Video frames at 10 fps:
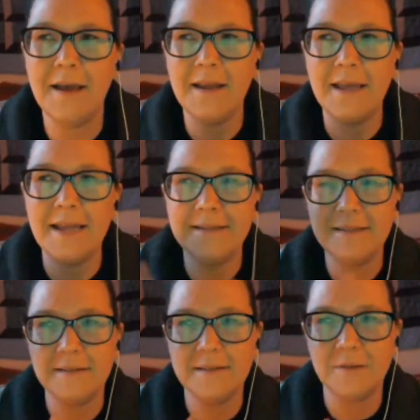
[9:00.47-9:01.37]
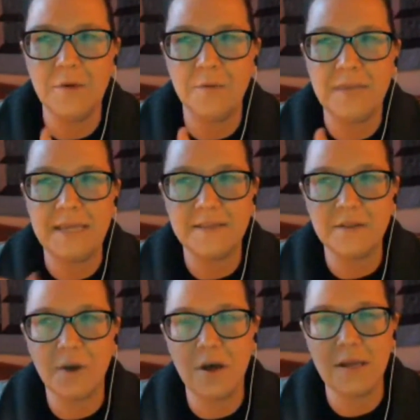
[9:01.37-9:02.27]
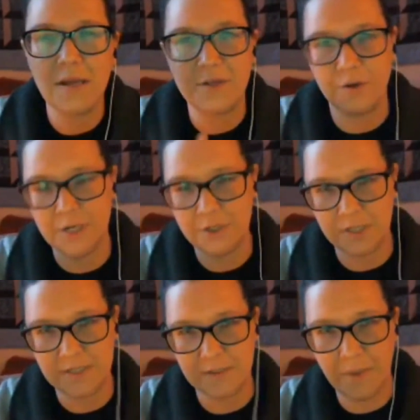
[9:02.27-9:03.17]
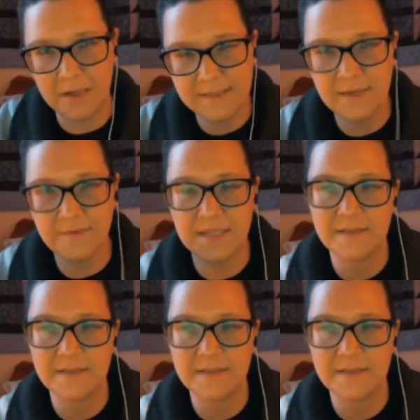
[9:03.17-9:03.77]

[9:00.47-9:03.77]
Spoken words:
and so they saw integration as a positive. They